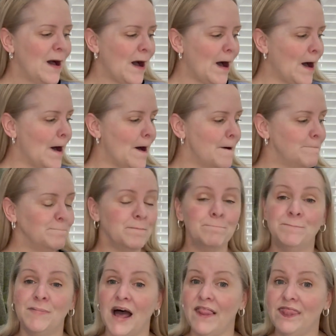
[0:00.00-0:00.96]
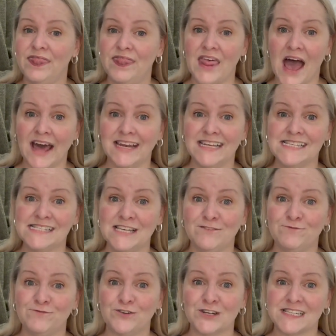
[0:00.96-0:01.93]
But that is it
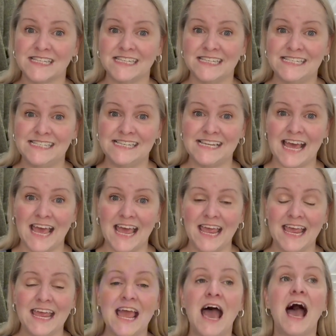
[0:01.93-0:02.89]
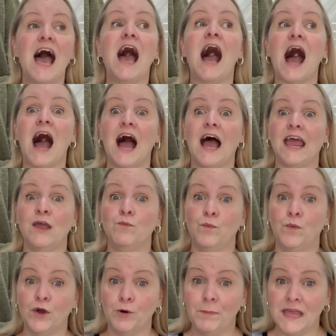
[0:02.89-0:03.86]
for today. I
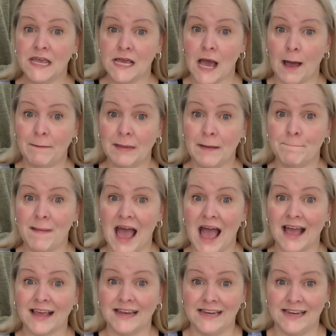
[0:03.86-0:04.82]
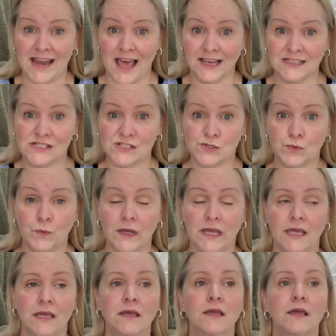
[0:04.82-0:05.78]
will be coming back next
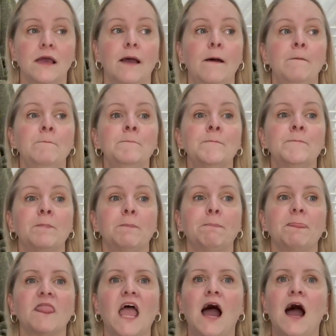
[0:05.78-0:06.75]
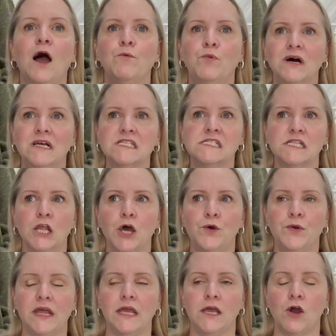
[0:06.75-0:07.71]
week. I was
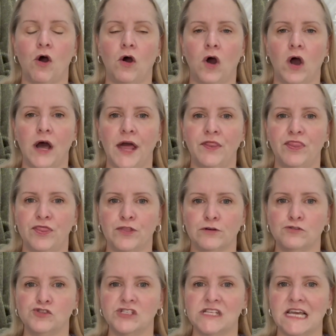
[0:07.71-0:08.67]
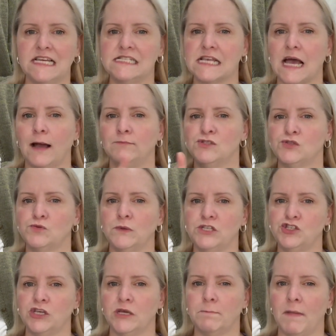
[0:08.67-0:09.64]
loading on Thursdays. I'm
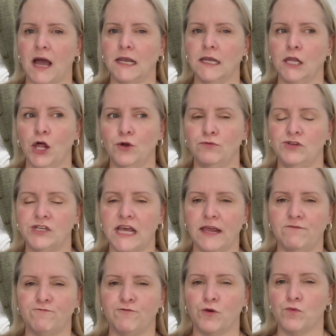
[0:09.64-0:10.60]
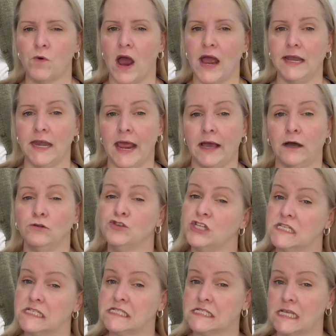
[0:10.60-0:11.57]
switching my load date for right now
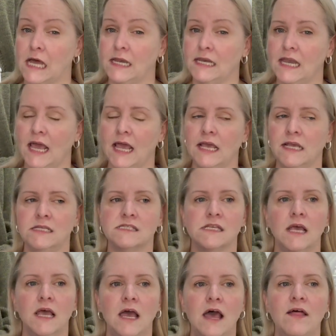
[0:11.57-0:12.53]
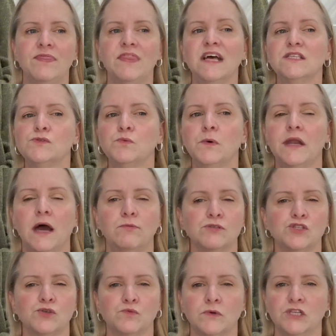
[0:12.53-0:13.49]
to Sundays. That's what I
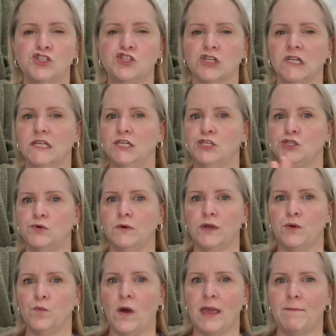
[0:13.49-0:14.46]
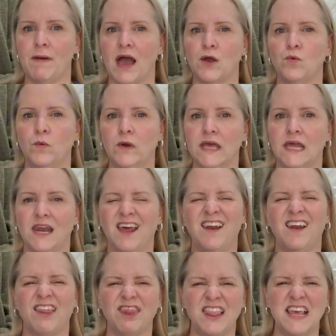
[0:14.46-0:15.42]
was originally doing way back when,
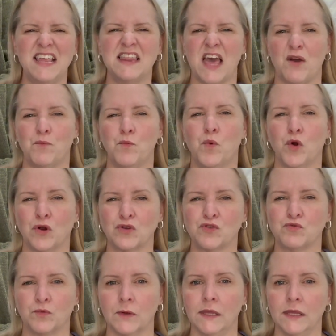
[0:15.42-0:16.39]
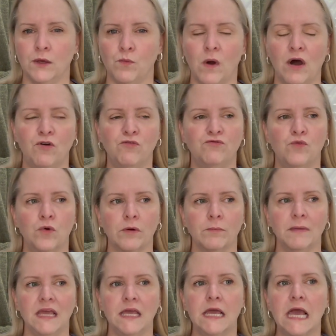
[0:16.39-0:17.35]
and I think that works really well for
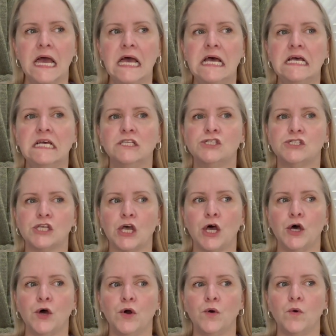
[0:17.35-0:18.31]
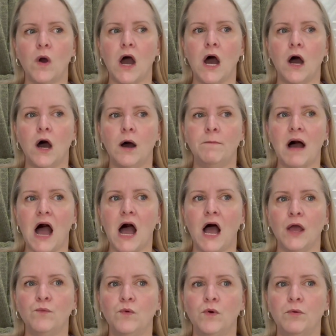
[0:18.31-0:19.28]
me. So
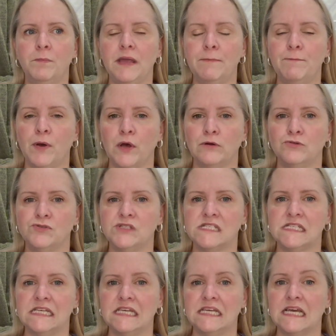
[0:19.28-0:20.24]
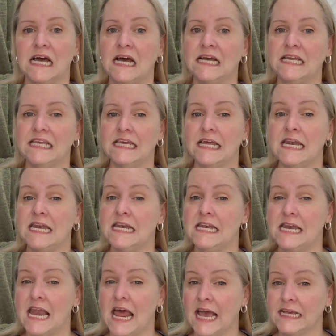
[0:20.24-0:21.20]
I will be posting
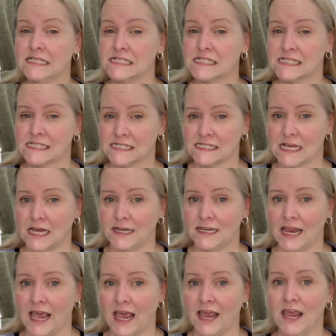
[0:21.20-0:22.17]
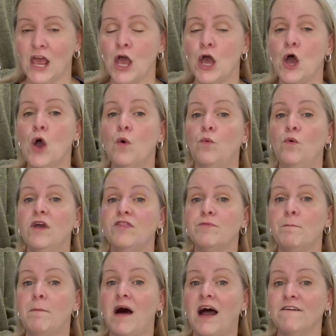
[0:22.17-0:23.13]
again next Sunday with
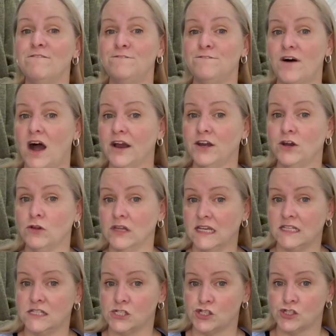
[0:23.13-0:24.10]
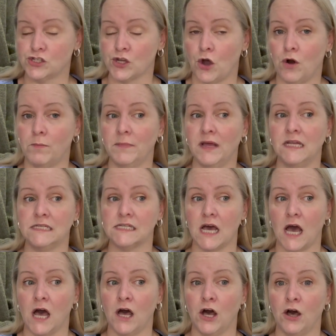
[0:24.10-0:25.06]
my final installment
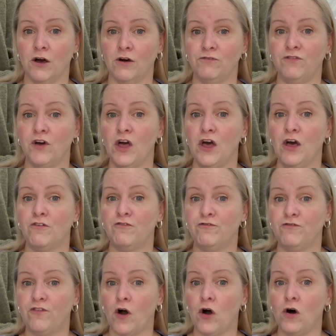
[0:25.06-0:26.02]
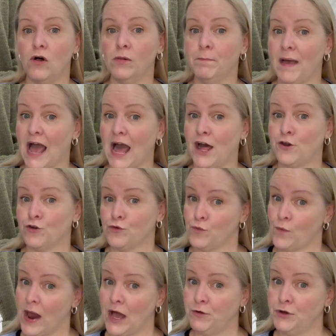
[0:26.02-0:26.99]
of fall pattern
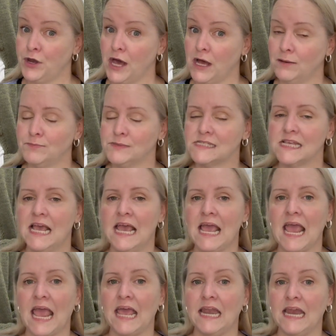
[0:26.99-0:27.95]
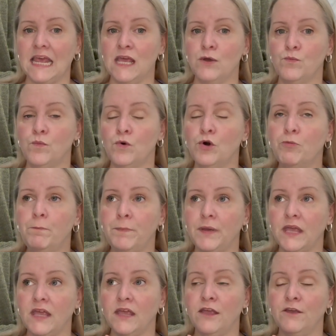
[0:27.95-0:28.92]
roundups, and it will
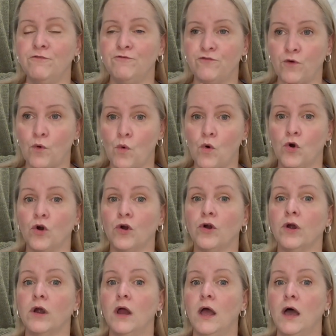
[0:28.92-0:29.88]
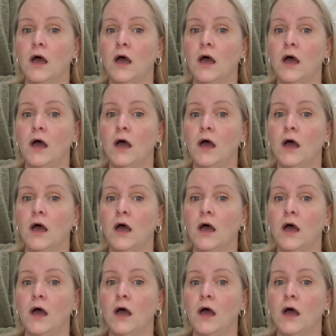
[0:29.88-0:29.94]
be for